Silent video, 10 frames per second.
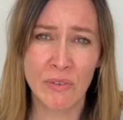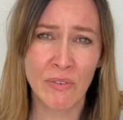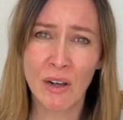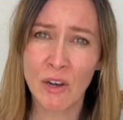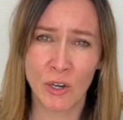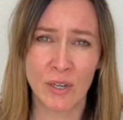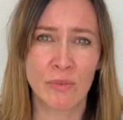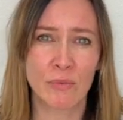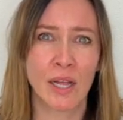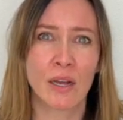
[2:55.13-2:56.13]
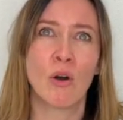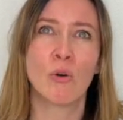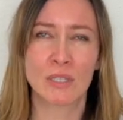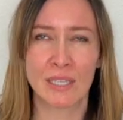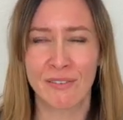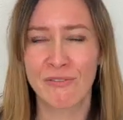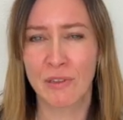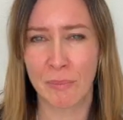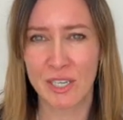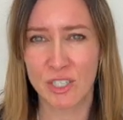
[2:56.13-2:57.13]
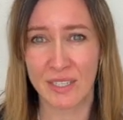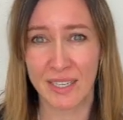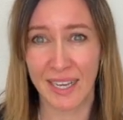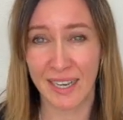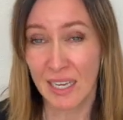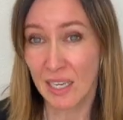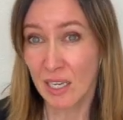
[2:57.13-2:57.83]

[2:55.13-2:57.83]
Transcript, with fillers: We've all heard it. We're like, oh, it's inflammation again.